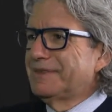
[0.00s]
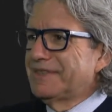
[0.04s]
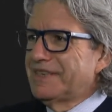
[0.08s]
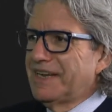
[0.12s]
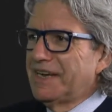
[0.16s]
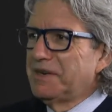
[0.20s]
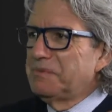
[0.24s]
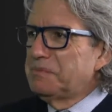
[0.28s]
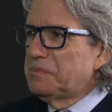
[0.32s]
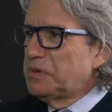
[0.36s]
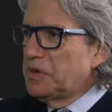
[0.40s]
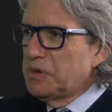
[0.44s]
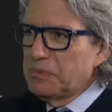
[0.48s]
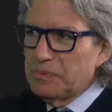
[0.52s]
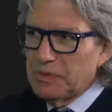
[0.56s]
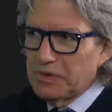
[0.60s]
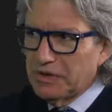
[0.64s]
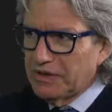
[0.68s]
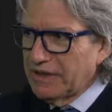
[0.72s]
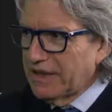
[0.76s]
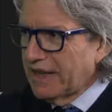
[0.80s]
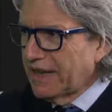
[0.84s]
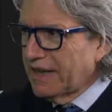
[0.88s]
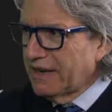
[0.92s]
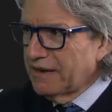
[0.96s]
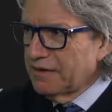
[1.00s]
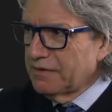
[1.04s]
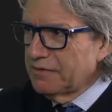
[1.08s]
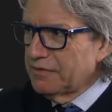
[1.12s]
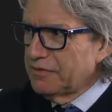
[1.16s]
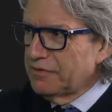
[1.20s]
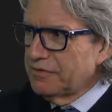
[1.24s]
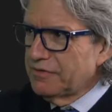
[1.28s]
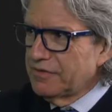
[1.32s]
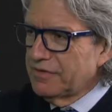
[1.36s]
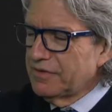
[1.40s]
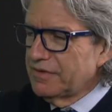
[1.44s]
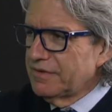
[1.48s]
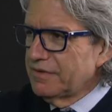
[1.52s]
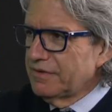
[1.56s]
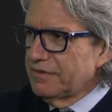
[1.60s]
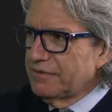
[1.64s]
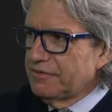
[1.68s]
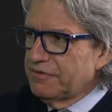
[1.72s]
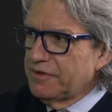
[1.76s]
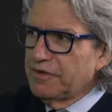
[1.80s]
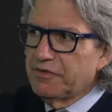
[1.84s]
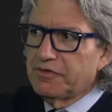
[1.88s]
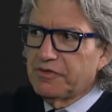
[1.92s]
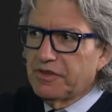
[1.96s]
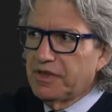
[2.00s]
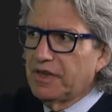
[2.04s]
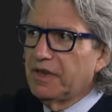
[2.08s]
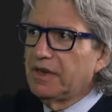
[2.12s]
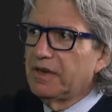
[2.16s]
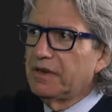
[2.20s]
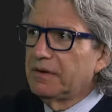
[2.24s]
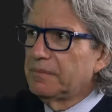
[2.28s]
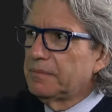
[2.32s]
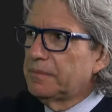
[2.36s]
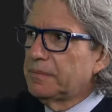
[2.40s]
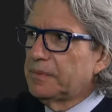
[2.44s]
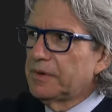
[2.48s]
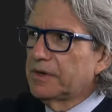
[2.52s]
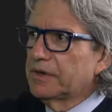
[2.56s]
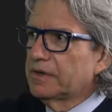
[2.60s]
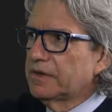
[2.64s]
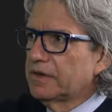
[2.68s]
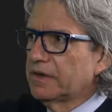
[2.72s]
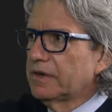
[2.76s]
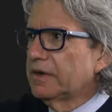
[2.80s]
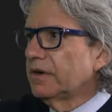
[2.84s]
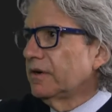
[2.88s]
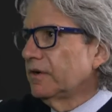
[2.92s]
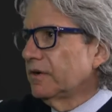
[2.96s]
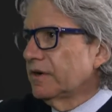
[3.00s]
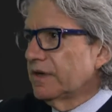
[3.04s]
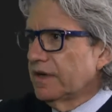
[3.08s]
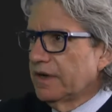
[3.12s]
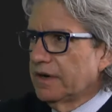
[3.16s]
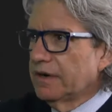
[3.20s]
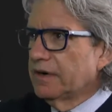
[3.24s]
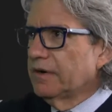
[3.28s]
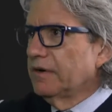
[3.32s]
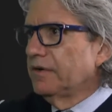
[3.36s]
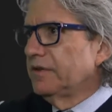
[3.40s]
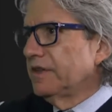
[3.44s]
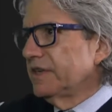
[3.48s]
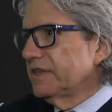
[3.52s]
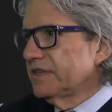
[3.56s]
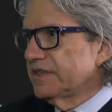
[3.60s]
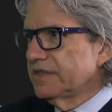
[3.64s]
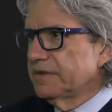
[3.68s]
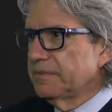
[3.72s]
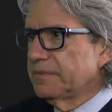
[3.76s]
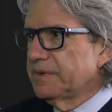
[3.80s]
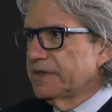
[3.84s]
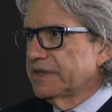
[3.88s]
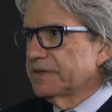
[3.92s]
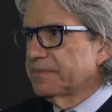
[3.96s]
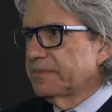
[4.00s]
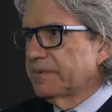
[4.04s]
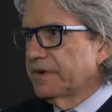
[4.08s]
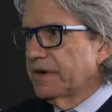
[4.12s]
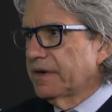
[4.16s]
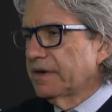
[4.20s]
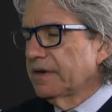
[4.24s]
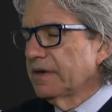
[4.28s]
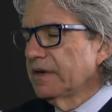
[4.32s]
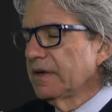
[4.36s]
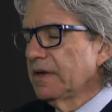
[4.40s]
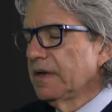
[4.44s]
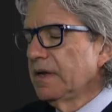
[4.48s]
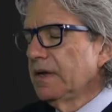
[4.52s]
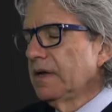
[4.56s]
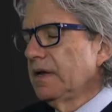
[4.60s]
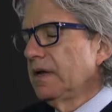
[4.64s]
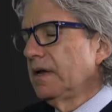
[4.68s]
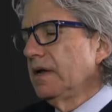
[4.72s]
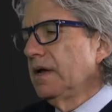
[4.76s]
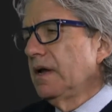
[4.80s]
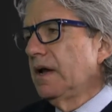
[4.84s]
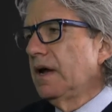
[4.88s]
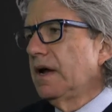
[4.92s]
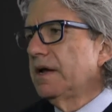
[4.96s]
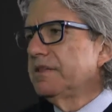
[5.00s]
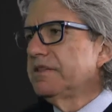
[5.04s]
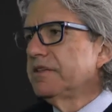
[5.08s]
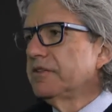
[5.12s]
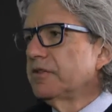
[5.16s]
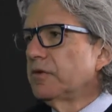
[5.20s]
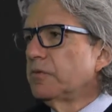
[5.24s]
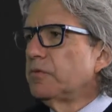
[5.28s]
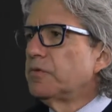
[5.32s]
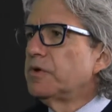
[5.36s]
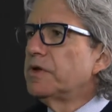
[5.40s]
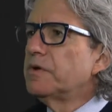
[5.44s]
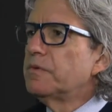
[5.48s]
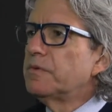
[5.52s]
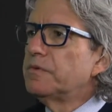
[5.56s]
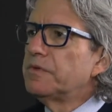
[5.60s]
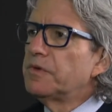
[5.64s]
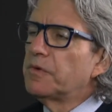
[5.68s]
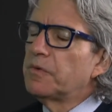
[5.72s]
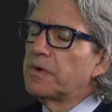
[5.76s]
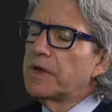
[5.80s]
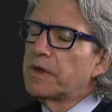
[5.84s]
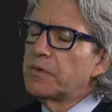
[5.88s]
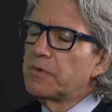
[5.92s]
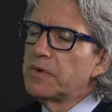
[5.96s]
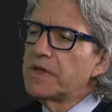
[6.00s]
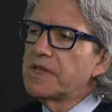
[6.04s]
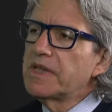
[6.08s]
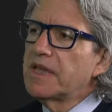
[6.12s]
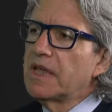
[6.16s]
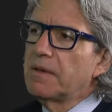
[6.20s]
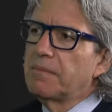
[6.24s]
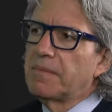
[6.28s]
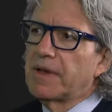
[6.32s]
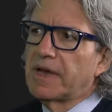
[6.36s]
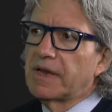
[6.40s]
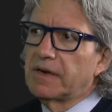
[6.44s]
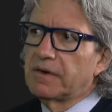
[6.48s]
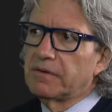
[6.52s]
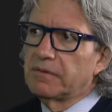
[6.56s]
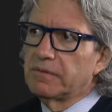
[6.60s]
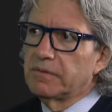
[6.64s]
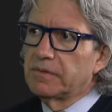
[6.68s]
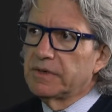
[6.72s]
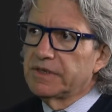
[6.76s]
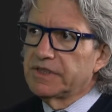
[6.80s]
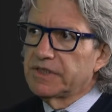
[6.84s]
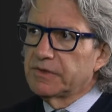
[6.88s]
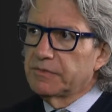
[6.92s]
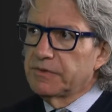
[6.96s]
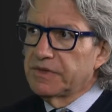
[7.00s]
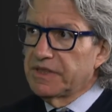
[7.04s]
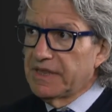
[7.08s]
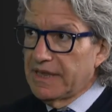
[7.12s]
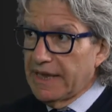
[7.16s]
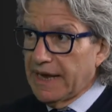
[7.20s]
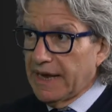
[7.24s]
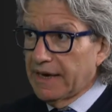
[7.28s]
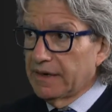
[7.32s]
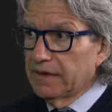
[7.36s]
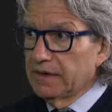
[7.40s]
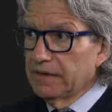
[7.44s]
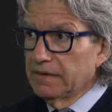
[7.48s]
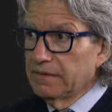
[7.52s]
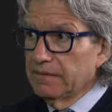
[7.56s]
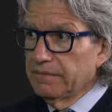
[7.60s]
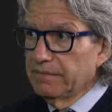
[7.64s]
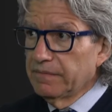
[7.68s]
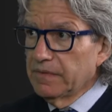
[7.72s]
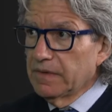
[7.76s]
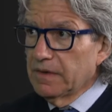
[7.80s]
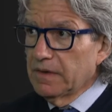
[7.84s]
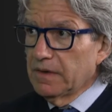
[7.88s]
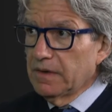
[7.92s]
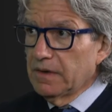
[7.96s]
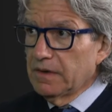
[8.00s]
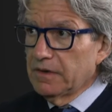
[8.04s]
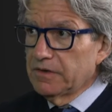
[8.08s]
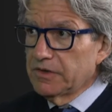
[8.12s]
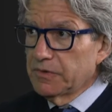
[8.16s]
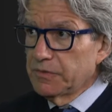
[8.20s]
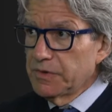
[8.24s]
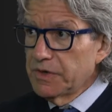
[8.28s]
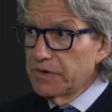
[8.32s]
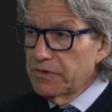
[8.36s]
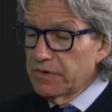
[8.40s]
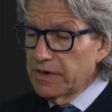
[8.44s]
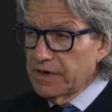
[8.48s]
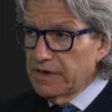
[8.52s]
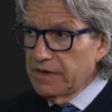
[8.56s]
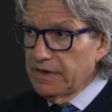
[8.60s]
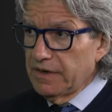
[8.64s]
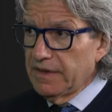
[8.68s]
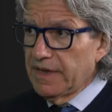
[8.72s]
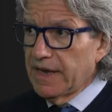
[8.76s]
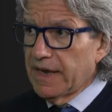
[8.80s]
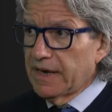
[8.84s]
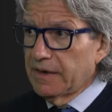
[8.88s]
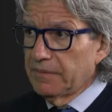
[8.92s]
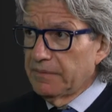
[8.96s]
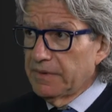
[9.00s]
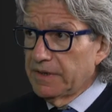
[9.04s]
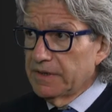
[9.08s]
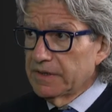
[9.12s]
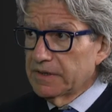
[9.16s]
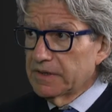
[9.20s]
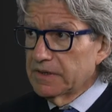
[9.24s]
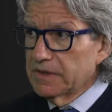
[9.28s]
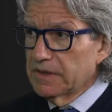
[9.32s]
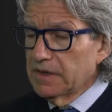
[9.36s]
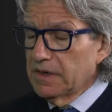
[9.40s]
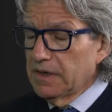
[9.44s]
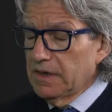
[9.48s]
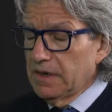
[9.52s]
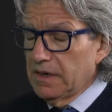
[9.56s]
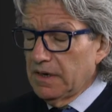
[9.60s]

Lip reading: 10 people out of 15 picked the Coke, ergo that's the best brand. I think the way we came at it was with data. So we created a database.